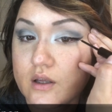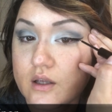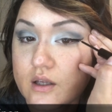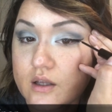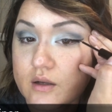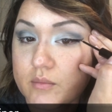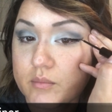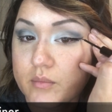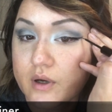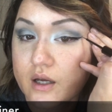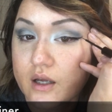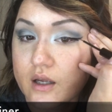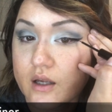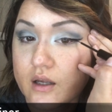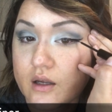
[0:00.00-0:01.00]
in
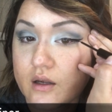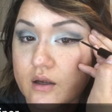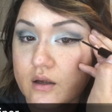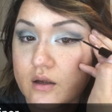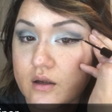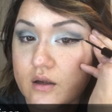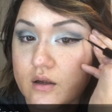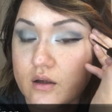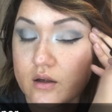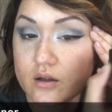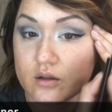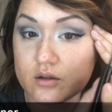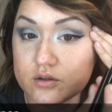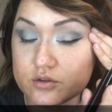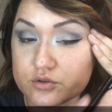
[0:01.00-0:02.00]
my
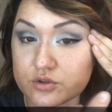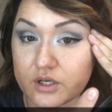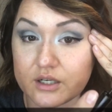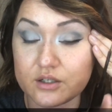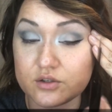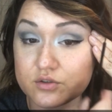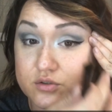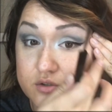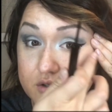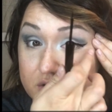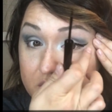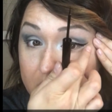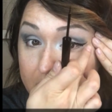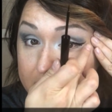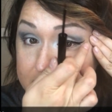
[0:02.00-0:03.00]
trying to use
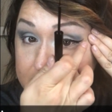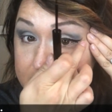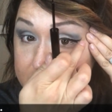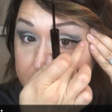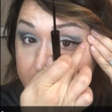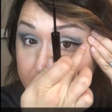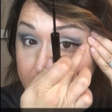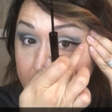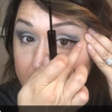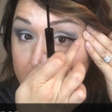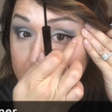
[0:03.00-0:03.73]
you guys as my